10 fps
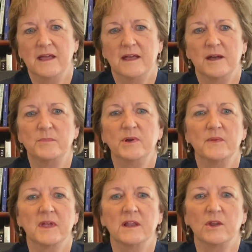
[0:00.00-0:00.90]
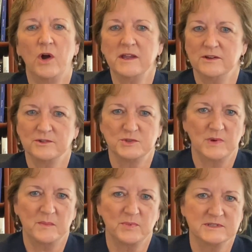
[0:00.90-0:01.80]
a bill that lawyers
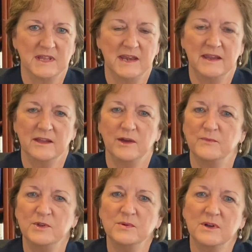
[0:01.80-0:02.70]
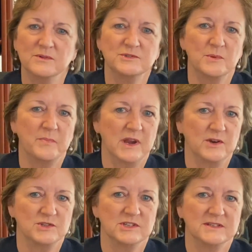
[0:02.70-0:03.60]
representing a few coastal
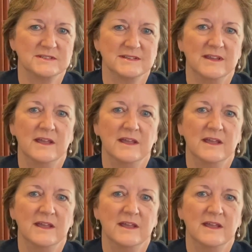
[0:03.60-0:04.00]
parishes